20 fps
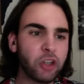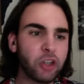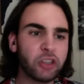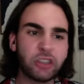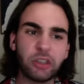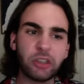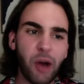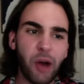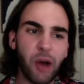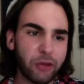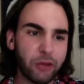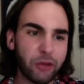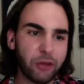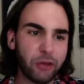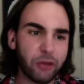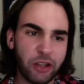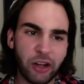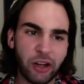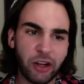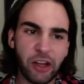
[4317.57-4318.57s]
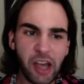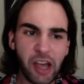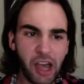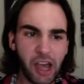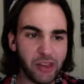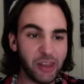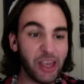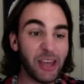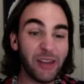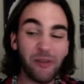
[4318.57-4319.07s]
to go out there and
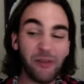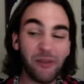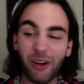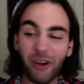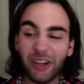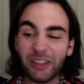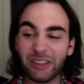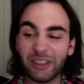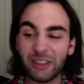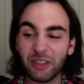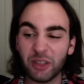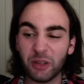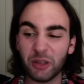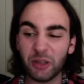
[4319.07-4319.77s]
they wanted to choose.